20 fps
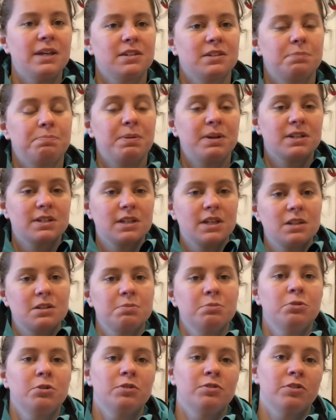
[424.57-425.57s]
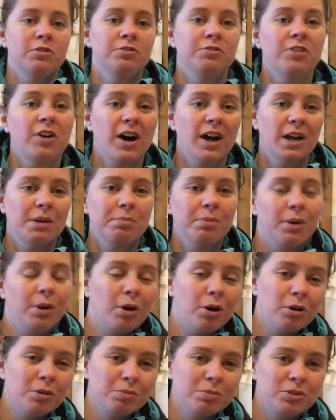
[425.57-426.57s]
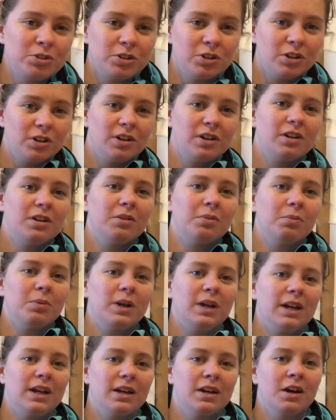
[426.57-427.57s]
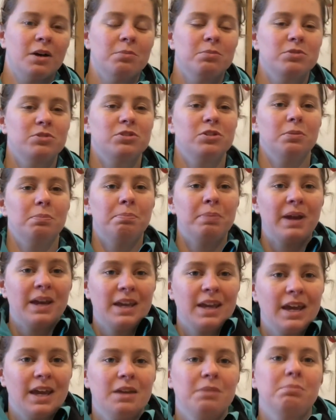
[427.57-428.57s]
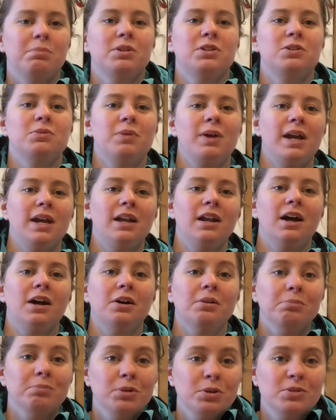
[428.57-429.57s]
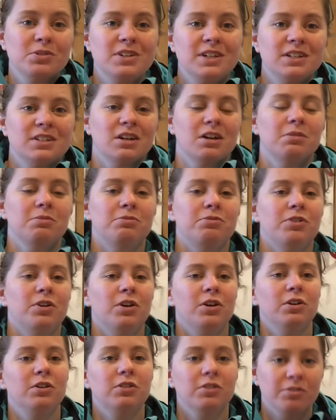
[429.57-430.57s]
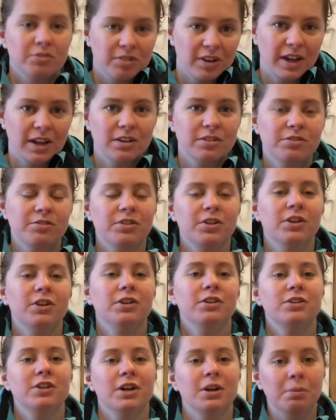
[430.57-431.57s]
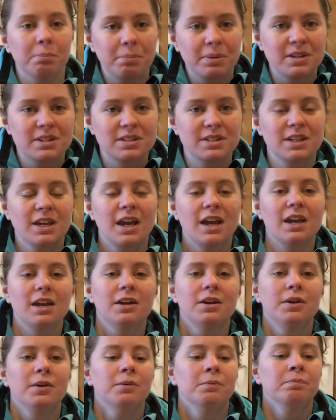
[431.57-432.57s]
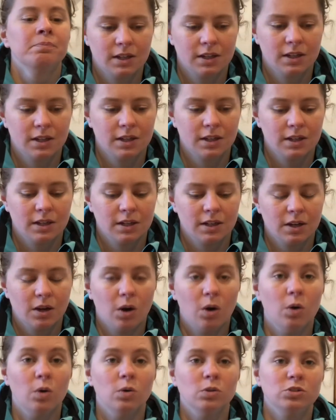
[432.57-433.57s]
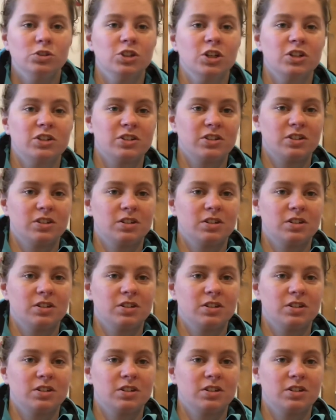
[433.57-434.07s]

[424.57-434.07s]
biscuits more of a viable option when it comes to picking between like a muesli type food, a flake food and a biscuit, or just